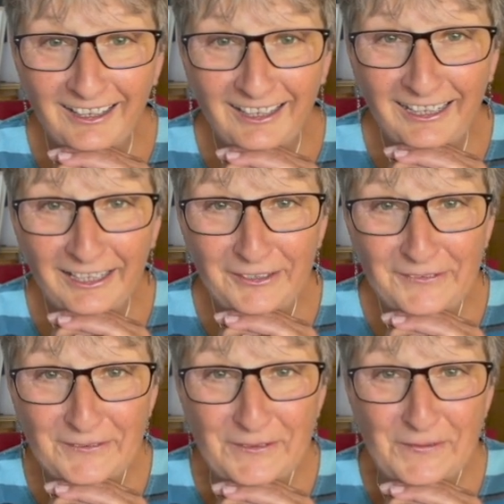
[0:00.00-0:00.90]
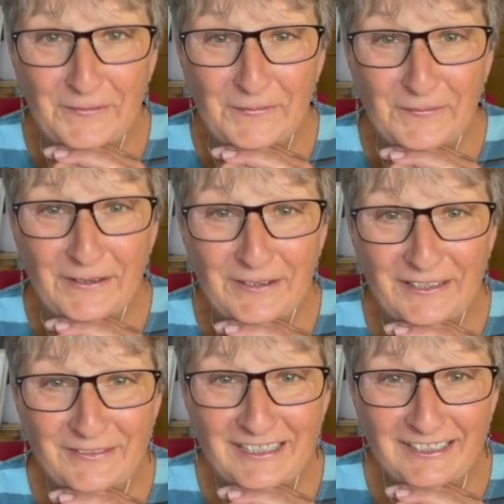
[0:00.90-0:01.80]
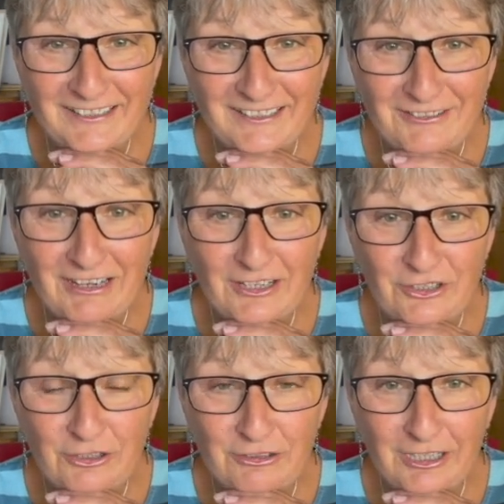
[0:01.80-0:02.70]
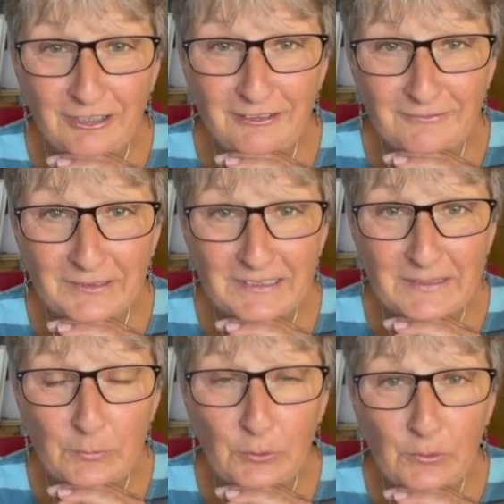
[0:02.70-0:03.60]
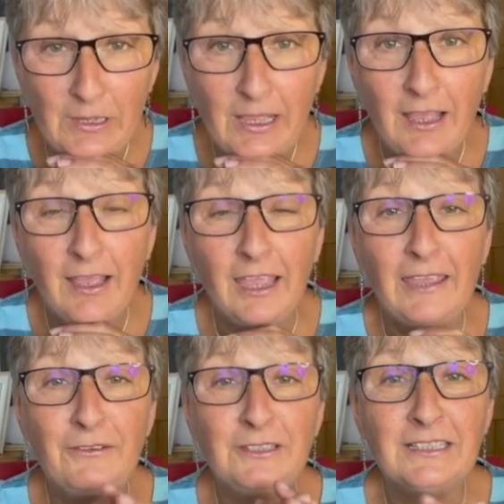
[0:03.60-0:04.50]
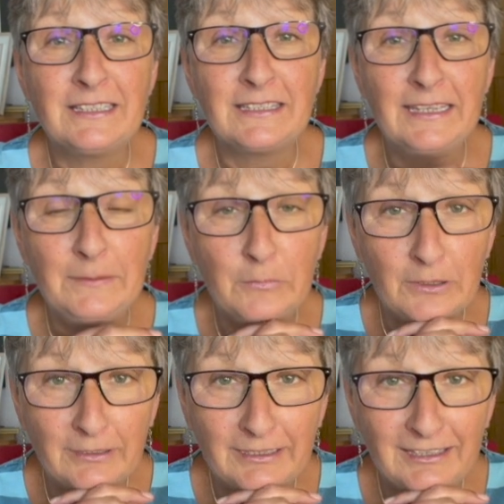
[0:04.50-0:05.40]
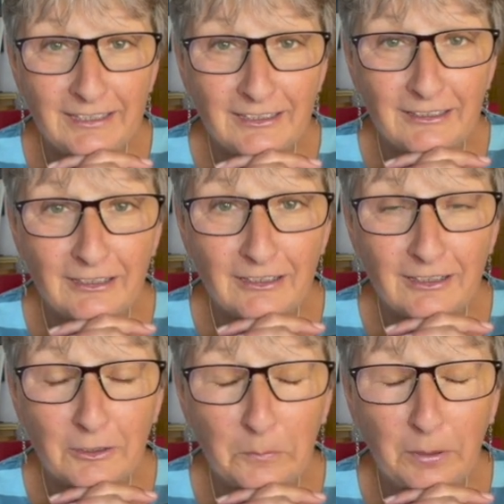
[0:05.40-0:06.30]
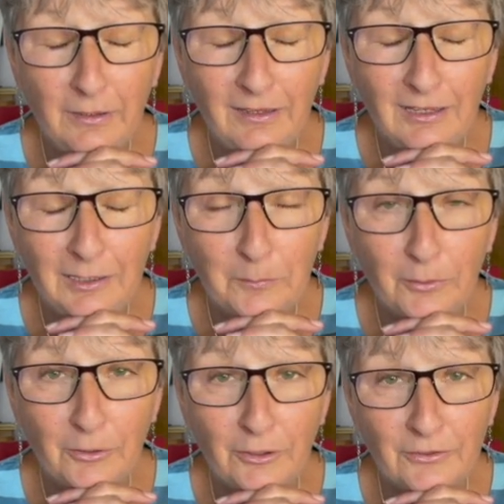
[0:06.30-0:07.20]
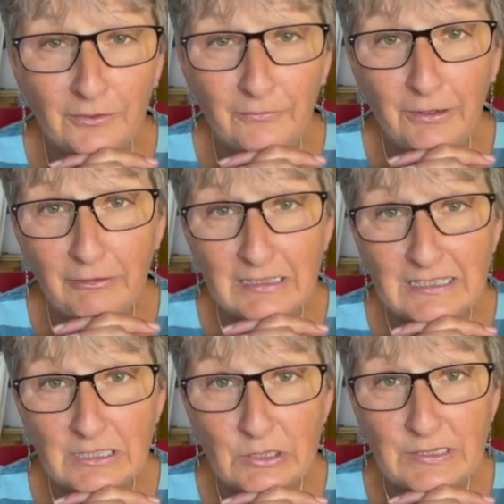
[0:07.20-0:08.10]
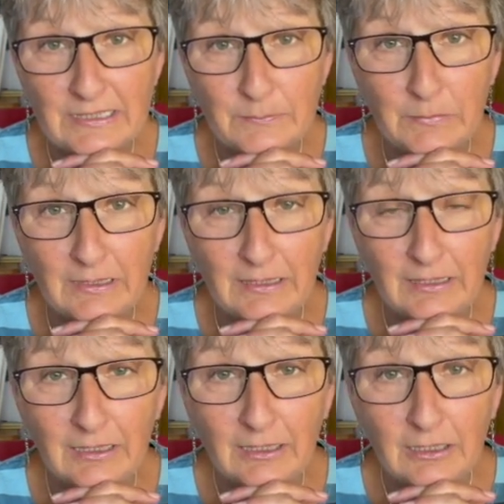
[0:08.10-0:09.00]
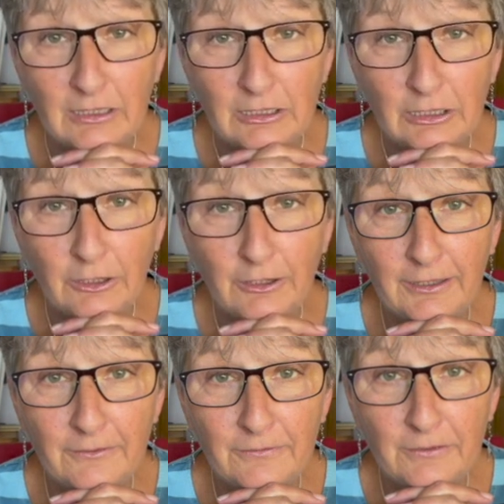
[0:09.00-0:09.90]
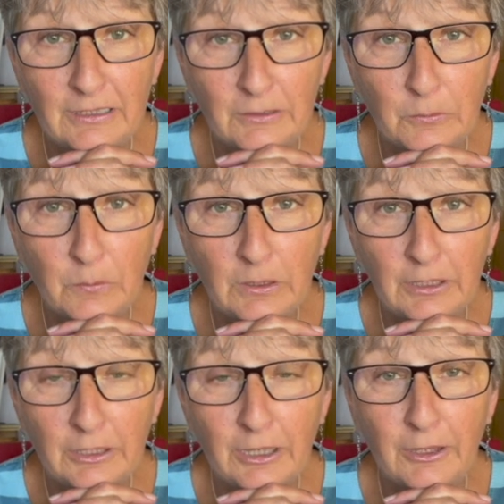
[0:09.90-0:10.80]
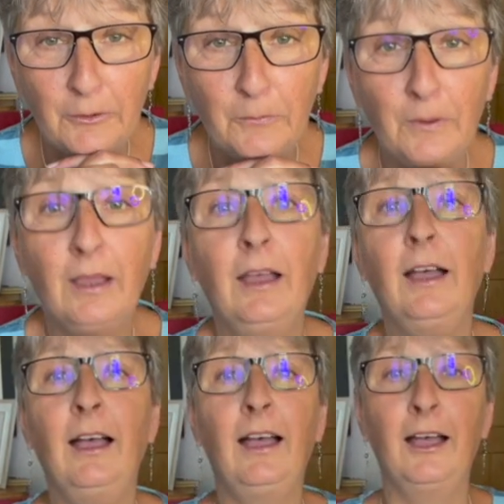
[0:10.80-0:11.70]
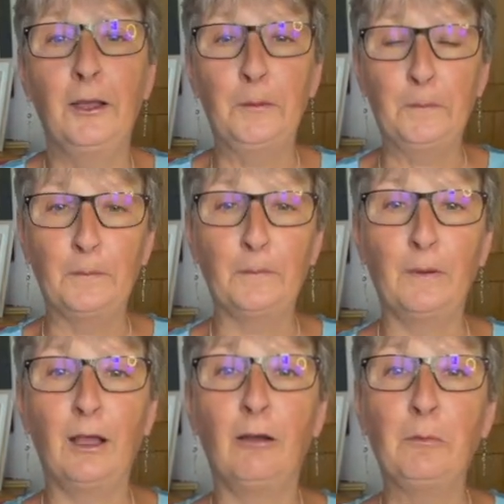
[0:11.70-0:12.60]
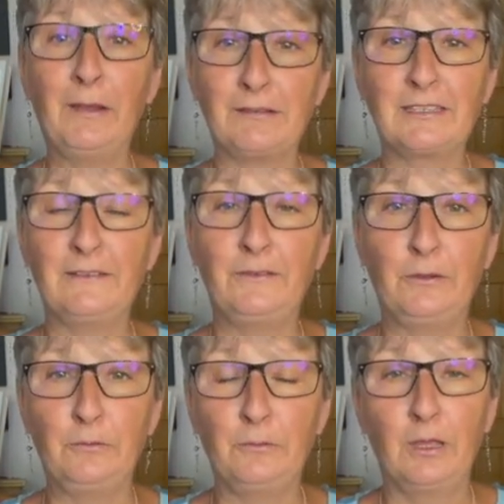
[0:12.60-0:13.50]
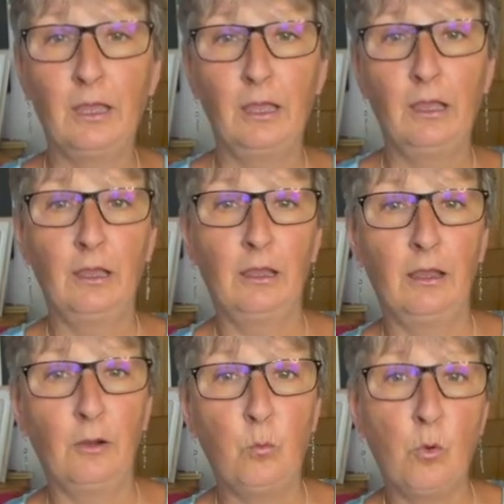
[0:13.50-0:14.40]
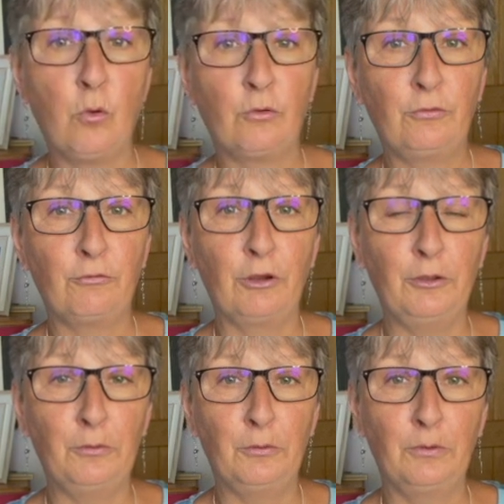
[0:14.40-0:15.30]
Hello, welcome to Dragon Studio once more. If you didn't see my completely bonkers and a very excited me live a little while ago, I'm about to give you a walkthrough